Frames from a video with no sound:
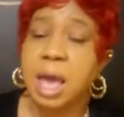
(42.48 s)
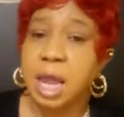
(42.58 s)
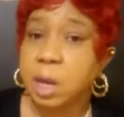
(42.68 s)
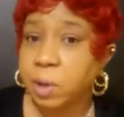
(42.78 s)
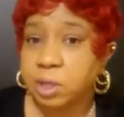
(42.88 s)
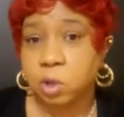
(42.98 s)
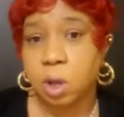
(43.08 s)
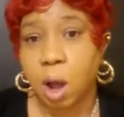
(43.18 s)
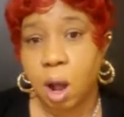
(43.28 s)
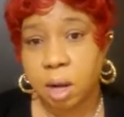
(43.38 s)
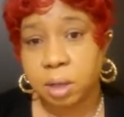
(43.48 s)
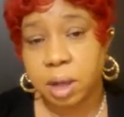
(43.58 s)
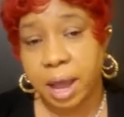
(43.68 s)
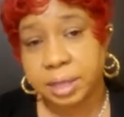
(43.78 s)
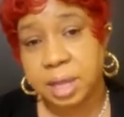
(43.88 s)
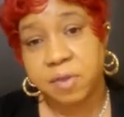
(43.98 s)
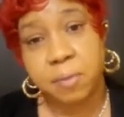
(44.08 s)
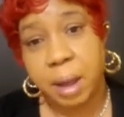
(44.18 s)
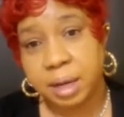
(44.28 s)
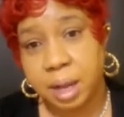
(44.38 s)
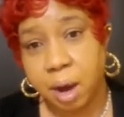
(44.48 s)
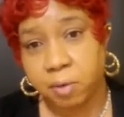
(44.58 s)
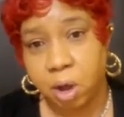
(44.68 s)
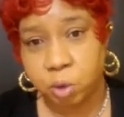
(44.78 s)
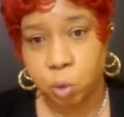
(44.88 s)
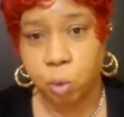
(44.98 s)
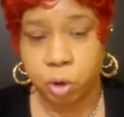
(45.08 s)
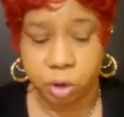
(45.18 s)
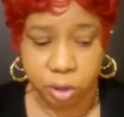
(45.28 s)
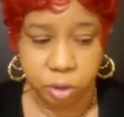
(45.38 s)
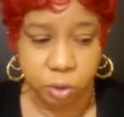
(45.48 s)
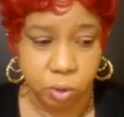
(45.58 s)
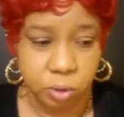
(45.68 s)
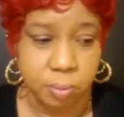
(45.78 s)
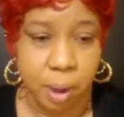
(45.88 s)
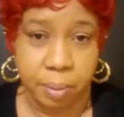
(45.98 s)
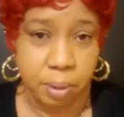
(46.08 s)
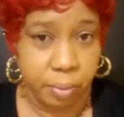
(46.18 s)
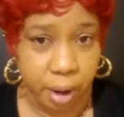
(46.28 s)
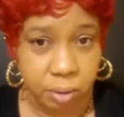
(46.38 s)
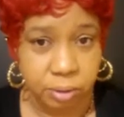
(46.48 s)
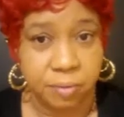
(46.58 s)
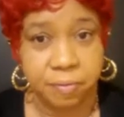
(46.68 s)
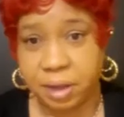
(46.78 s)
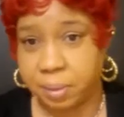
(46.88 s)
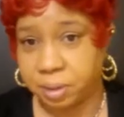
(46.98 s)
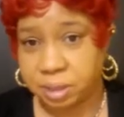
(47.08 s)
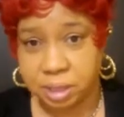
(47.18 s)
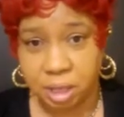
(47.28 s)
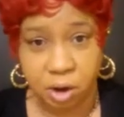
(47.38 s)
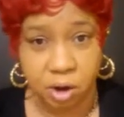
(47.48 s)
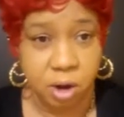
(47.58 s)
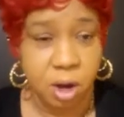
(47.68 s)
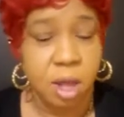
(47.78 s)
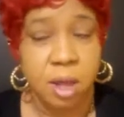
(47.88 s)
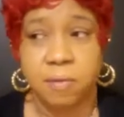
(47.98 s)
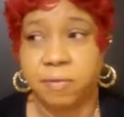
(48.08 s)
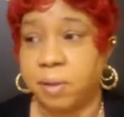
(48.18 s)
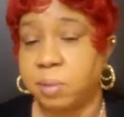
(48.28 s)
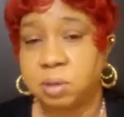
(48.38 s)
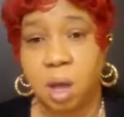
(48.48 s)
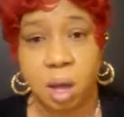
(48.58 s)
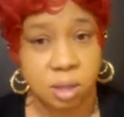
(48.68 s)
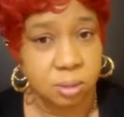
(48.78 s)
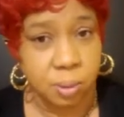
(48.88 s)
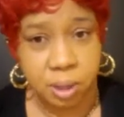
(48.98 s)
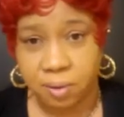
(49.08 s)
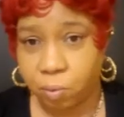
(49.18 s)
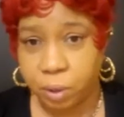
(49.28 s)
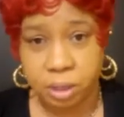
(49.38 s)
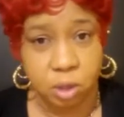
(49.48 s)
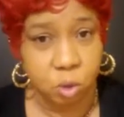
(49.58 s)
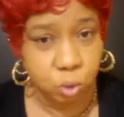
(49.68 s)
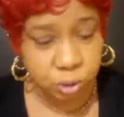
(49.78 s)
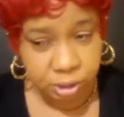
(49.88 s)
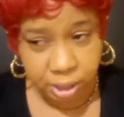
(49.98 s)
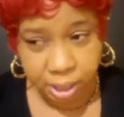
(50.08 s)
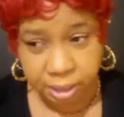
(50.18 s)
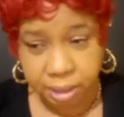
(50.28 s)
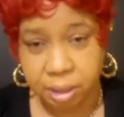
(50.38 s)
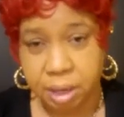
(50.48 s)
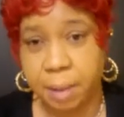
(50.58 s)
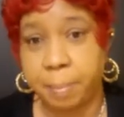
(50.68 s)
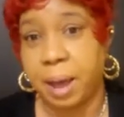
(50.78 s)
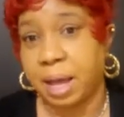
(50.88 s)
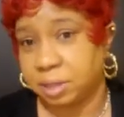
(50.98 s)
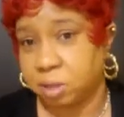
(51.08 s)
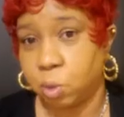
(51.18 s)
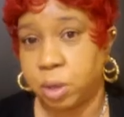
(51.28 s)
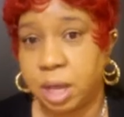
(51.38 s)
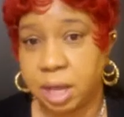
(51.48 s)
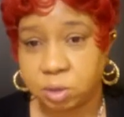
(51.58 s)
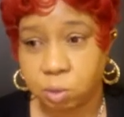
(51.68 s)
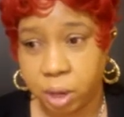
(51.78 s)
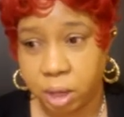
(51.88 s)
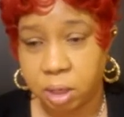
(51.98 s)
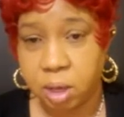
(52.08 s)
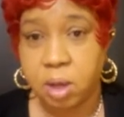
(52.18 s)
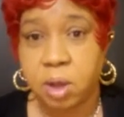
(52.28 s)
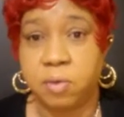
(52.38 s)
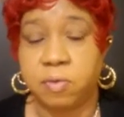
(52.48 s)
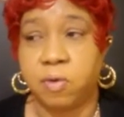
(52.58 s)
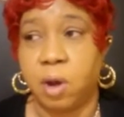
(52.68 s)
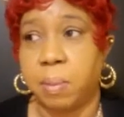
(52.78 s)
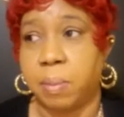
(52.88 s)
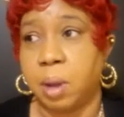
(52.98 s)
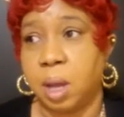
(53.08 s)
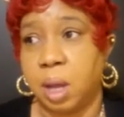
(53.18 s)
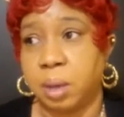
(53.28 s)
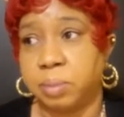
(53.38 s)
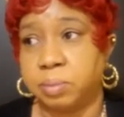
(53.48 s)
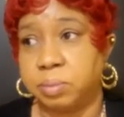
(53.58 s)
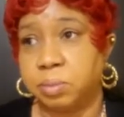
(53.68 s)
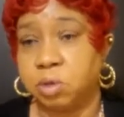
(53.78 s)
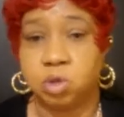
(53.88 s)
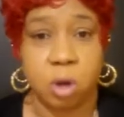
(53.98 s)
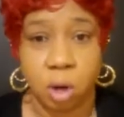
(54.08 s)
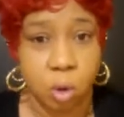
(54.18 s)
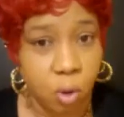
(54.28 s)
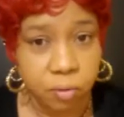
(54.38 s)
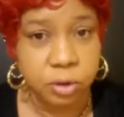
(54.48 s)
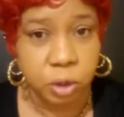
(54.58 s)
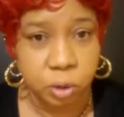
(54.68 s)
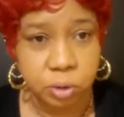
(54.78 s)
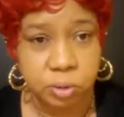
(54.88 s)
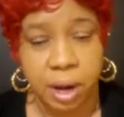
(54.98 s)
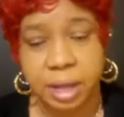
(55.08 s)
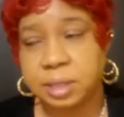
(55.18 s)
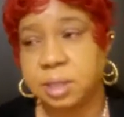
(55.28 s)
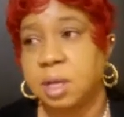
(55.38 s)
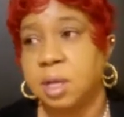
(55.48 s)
Anyway, so you all guys, everybody around the world knows Bobby Brown, the famous singer, famous husband of Whitney Houston that passed away as well from drug overdose, right?